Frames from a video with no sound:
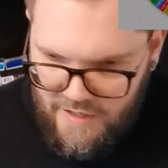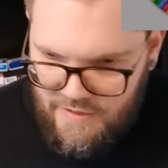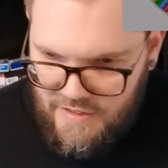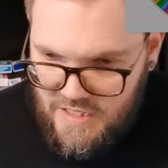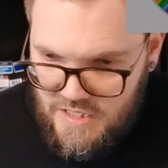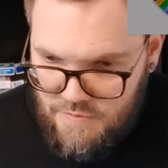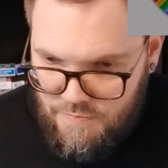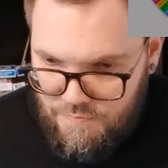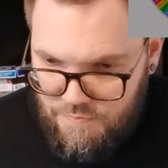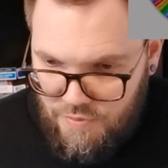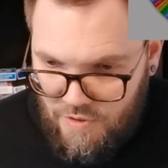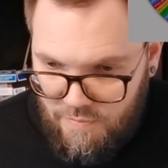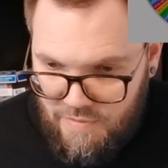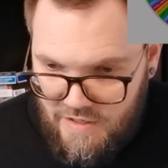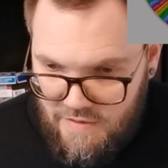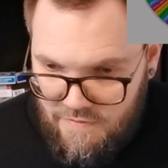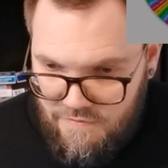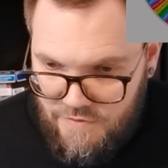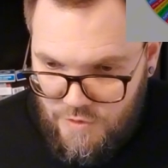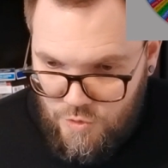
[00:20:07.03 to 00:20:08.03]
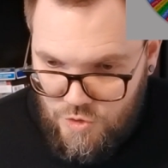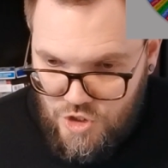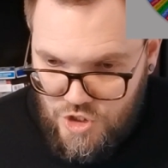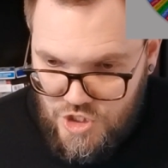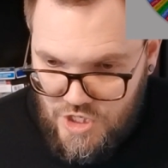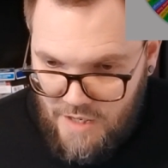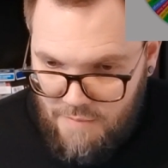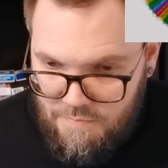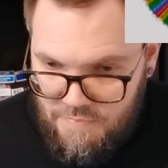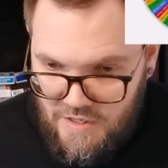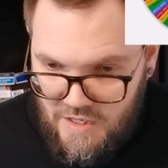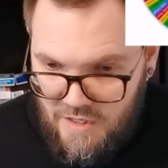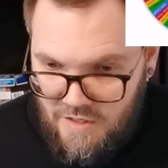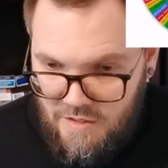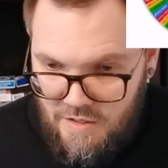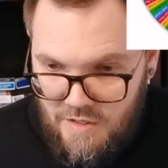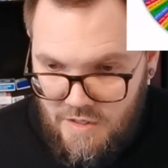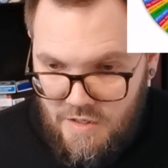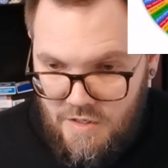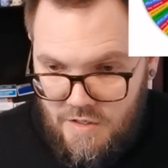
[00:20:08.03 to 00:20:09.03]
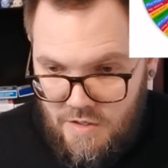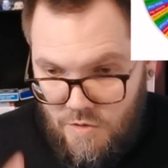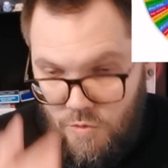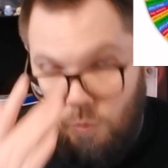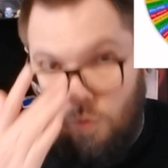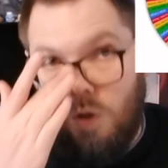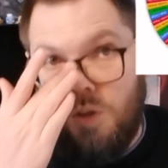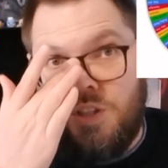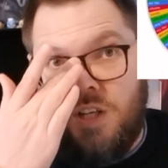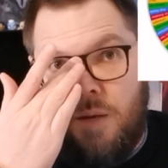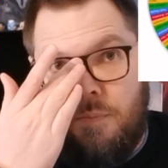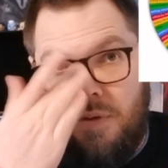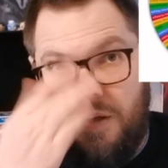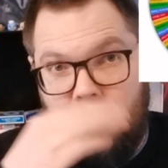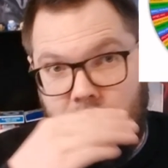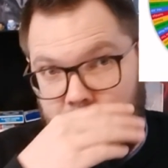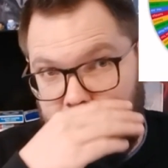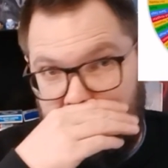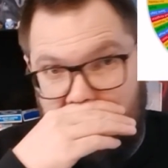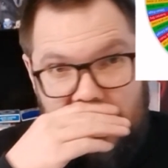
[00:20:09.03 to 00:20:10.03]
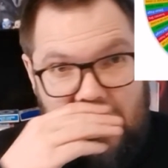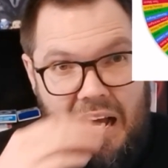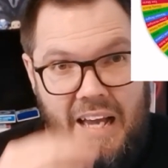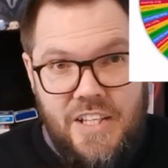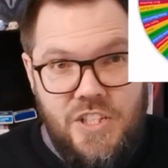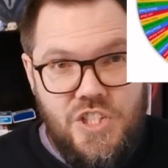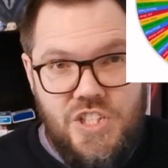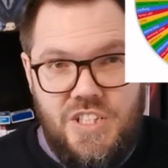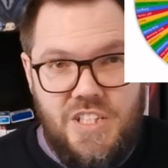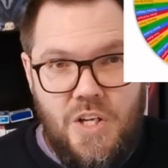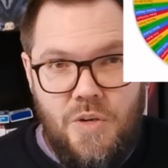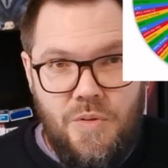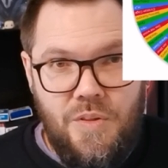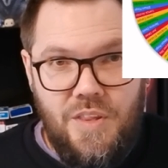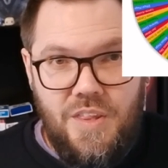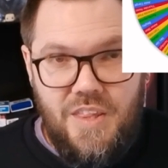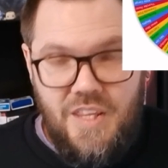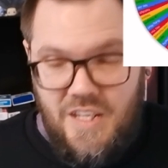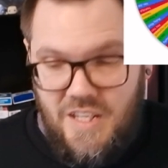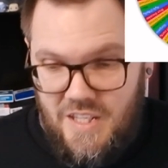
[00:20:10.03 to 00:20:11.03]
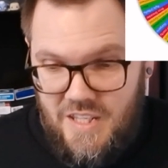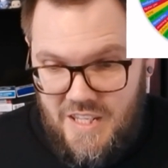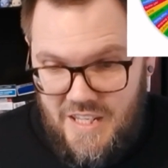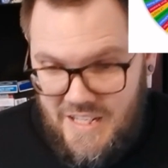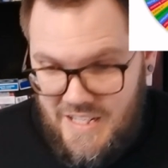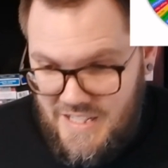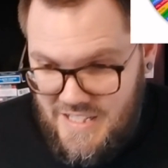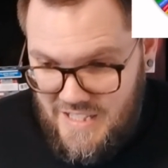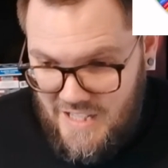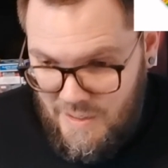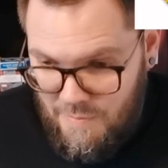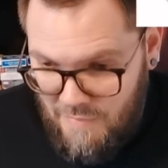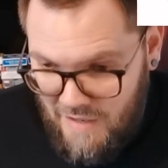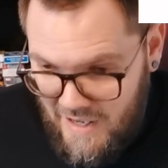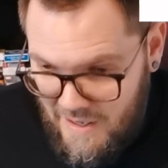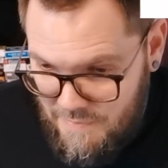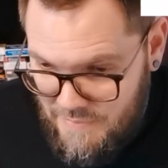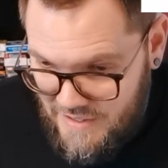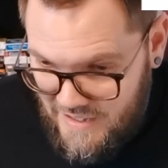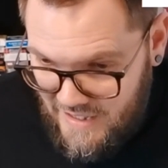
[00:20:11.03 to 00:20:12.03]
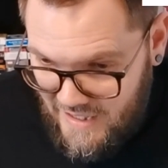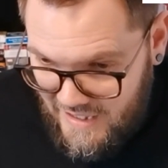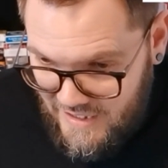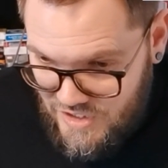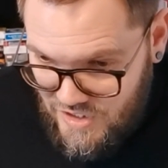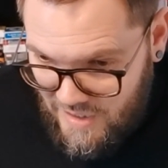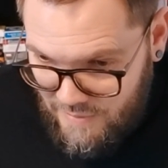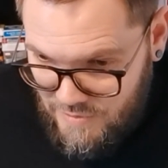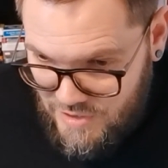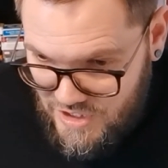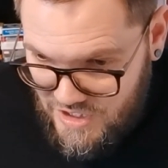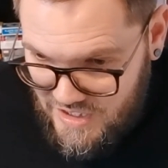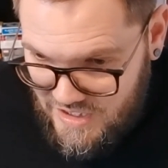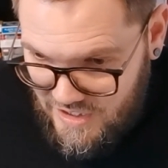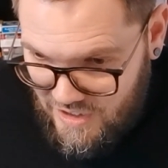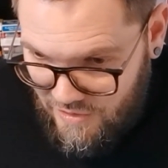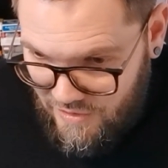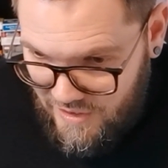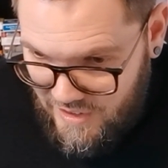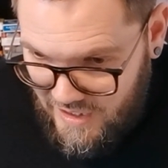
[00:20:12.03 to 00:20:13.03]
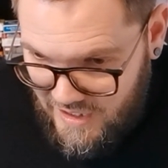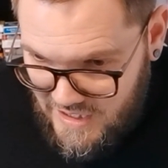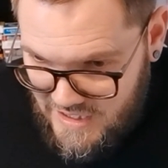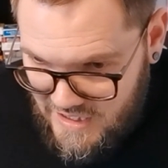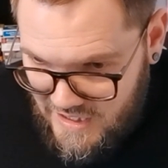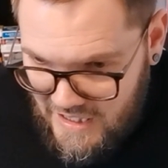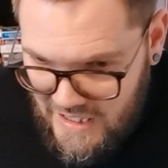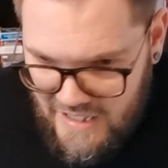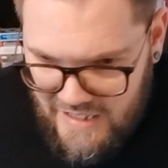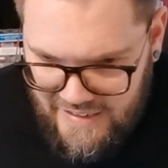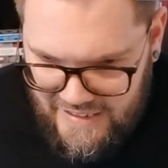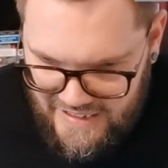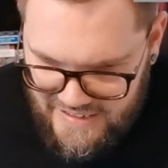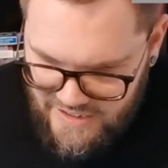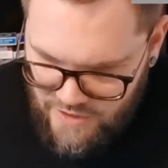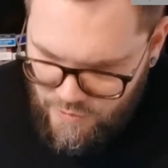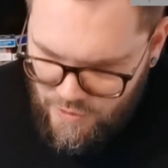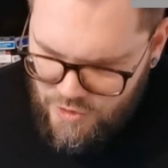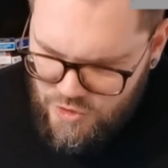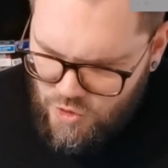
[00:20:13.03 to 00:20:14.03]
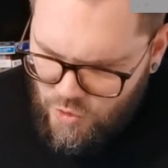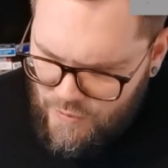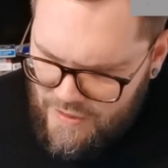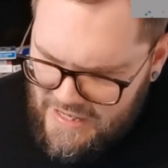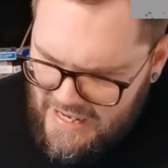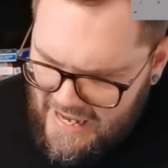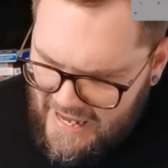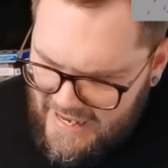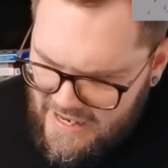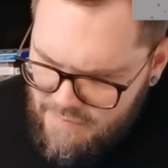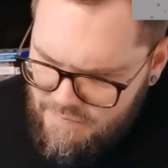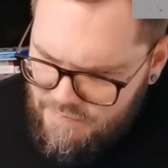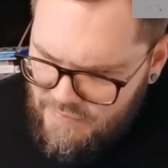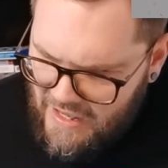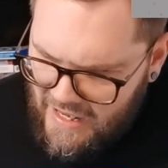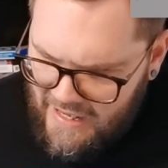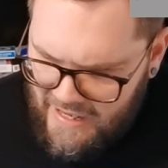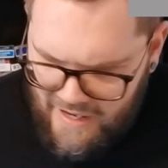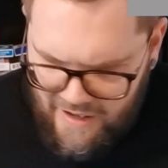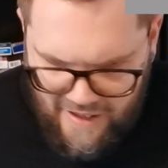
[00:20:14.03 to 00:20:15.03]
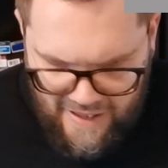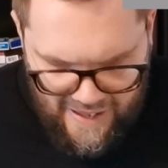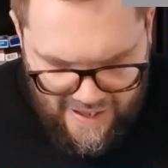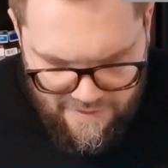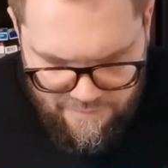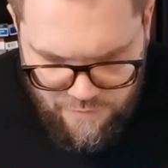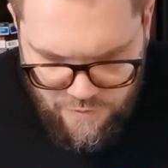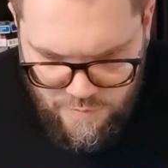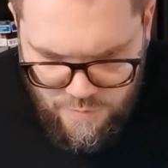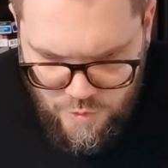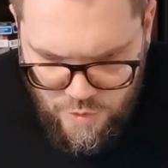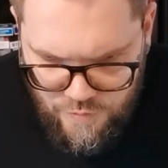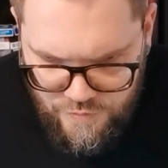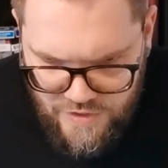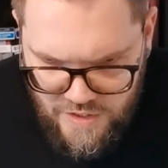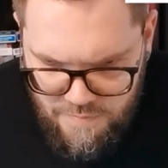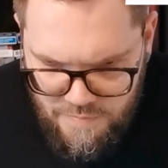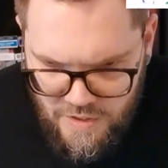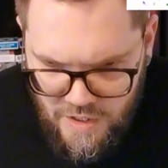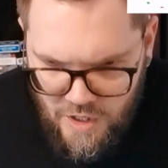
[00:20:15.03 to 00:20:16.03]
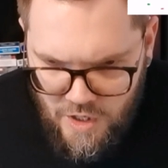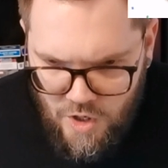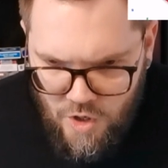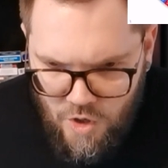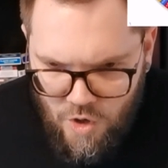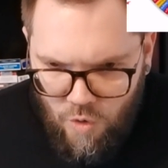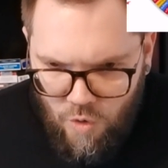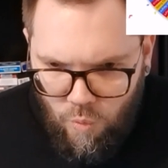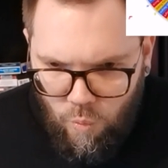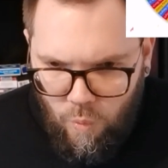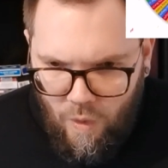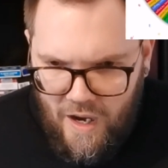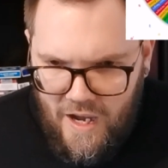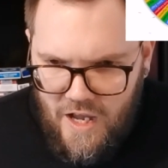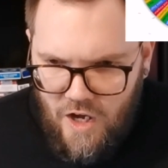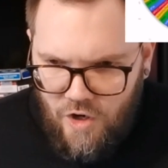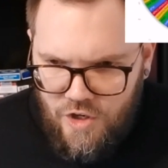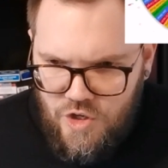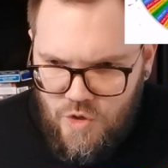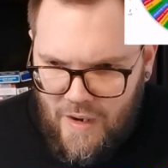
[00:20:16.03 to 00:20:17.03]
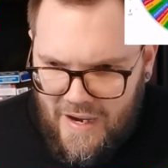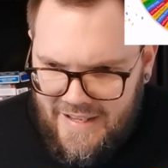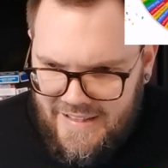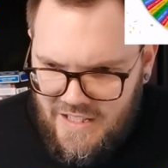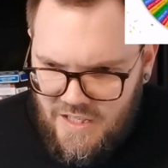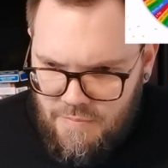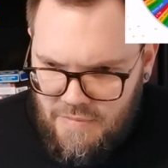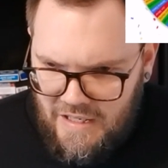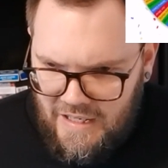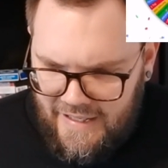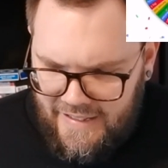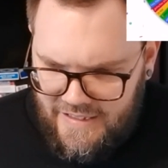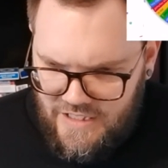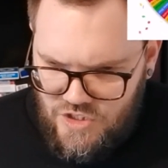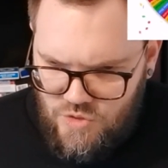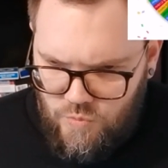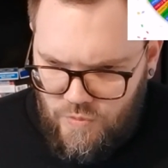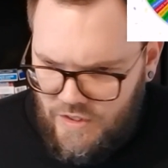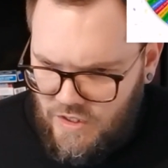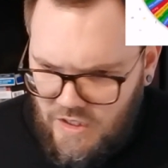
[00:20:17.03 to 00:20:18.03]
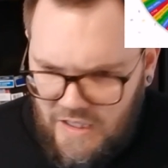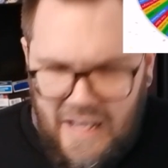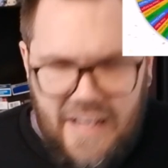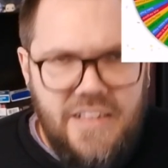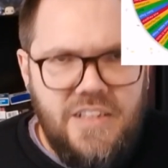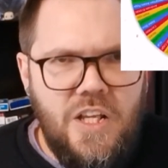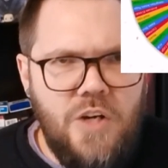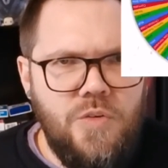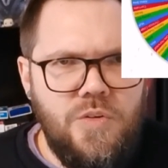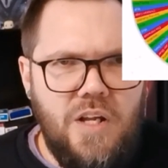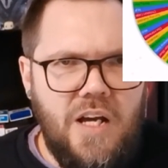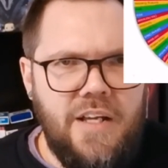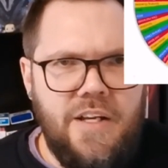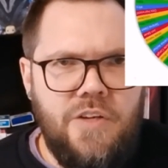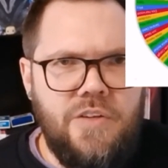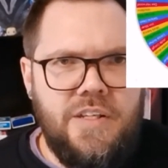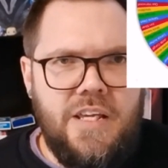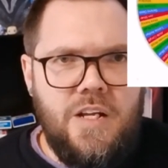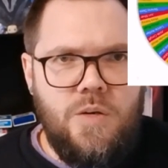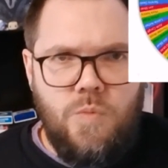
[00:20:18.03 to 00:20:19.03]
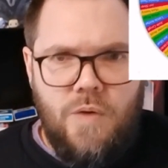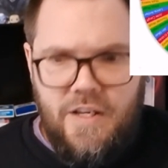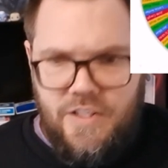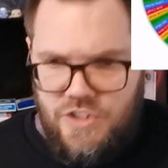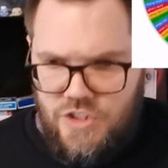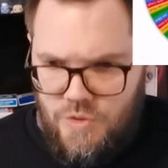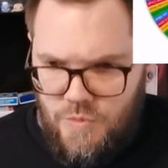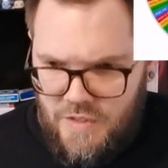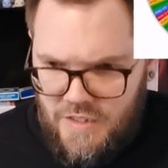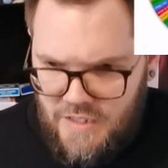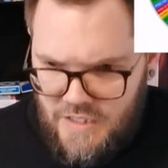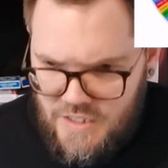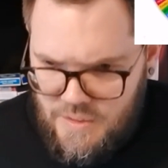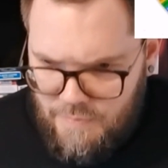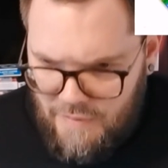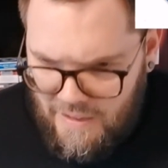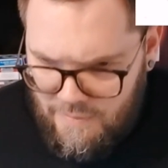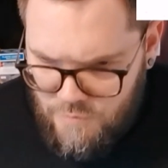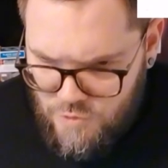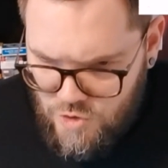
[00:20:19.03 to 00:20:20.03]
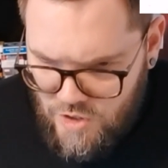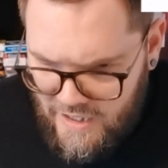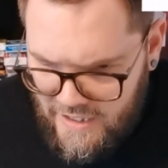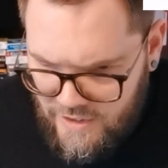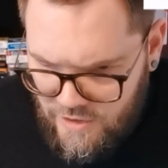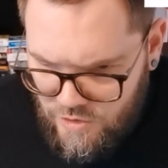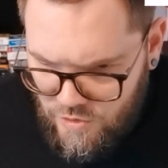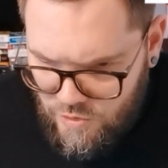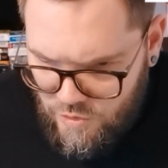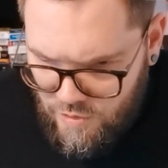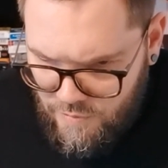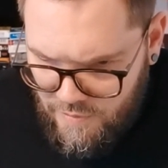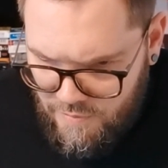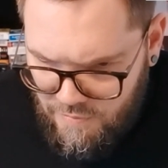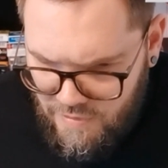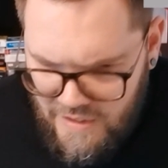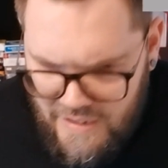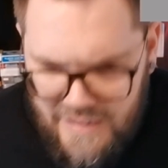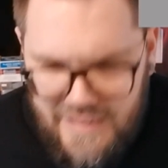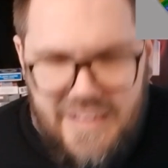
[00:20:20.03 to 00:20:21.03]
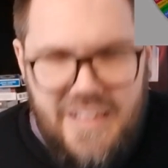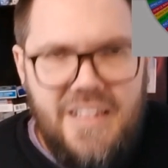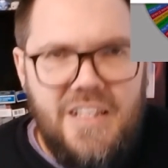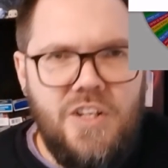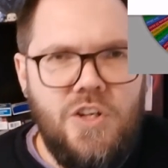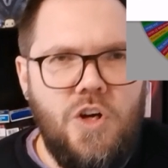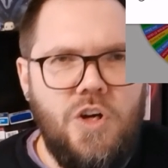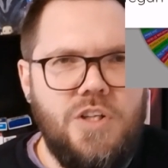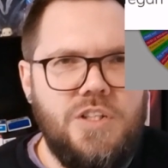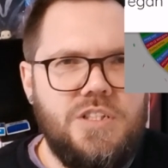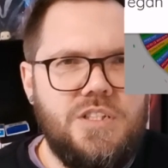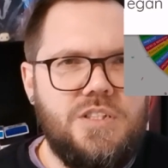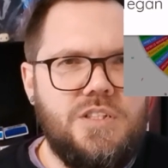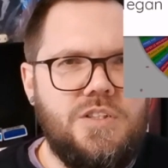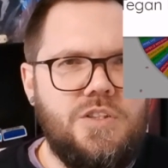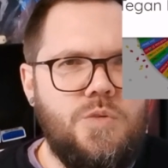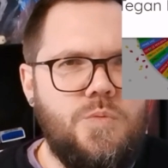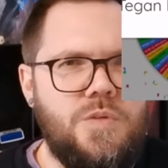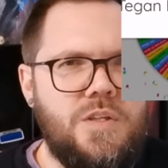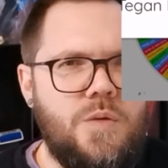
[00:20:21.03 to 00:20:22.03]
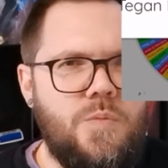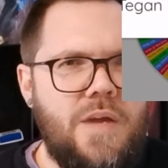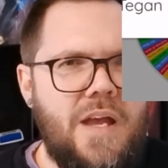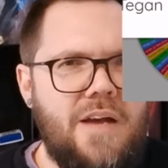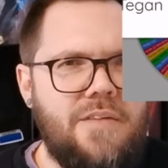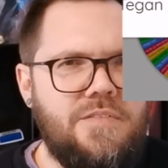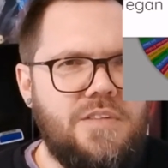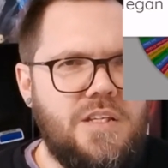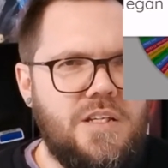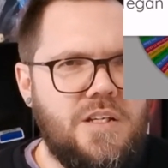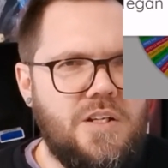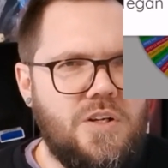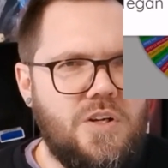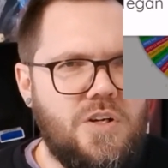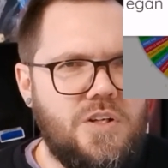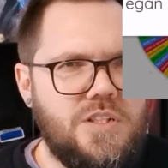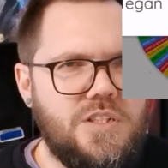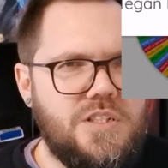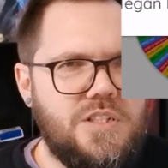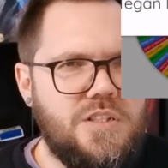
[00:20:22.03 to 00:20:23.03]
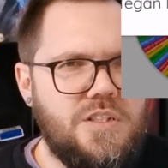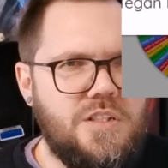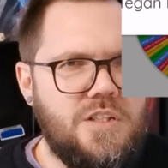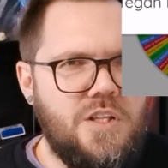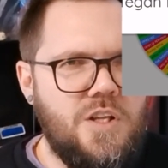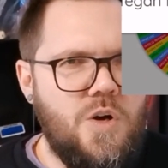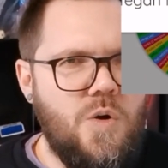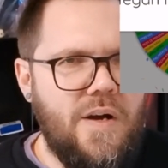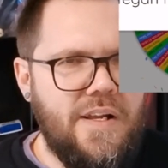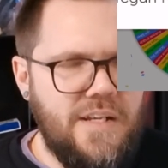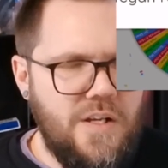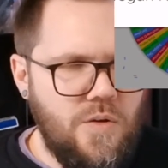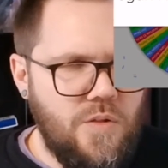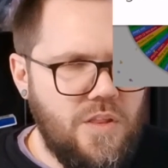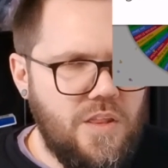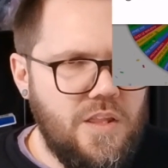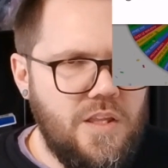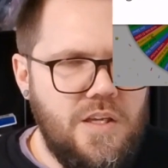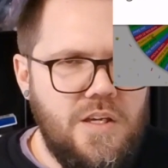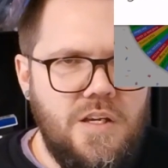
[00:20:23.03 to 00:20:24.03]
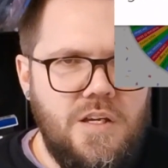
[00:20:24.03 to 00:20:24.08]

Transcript: He's probably a future champion, world champion, but I just don't think he's, in my opinion, I just don't think he's it. Dustin Rhodes already had him, and I have removed him. Why are you hating me like this, Will? I don't get why it's doing this, but I'm trying to remember. Tegan Nox. Did we have Tegan Nox? No, I don't.